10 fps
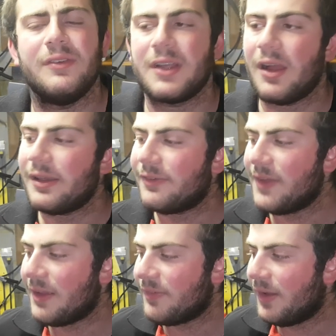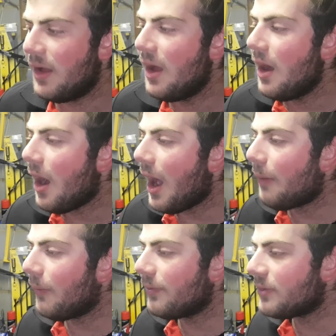the kind of thing that I
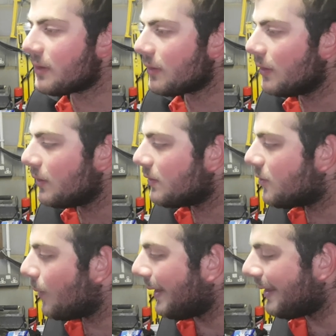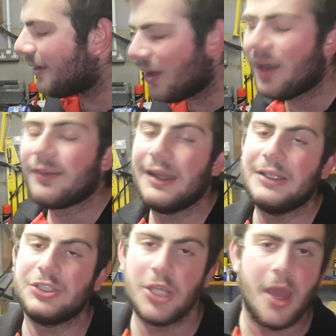want to
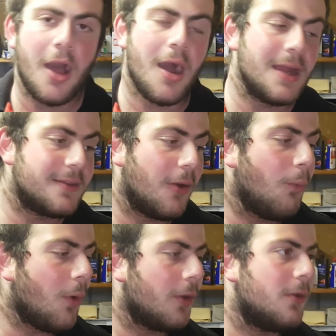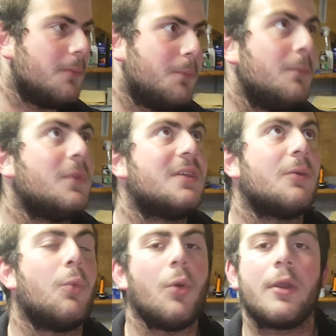encourage. I don't want to
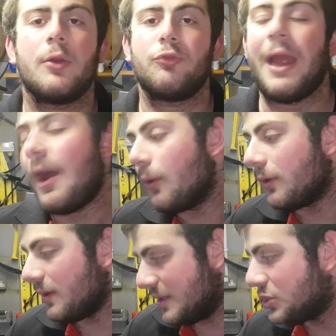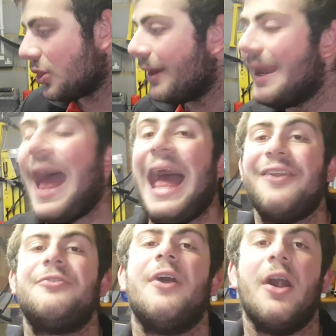walk around as a giant
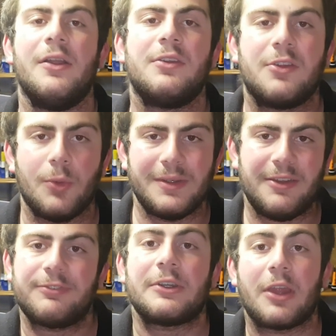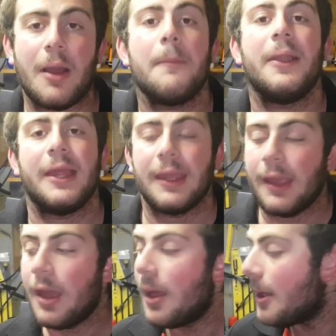advert to a different company
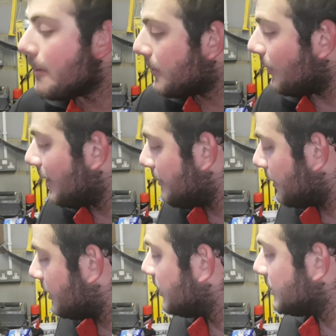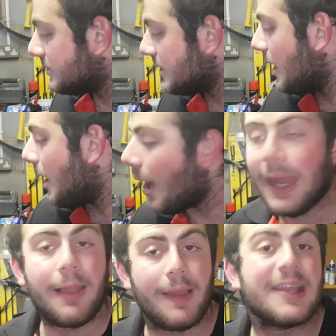purely because I
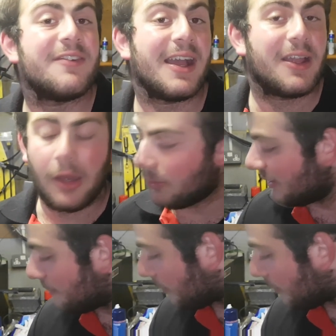like their current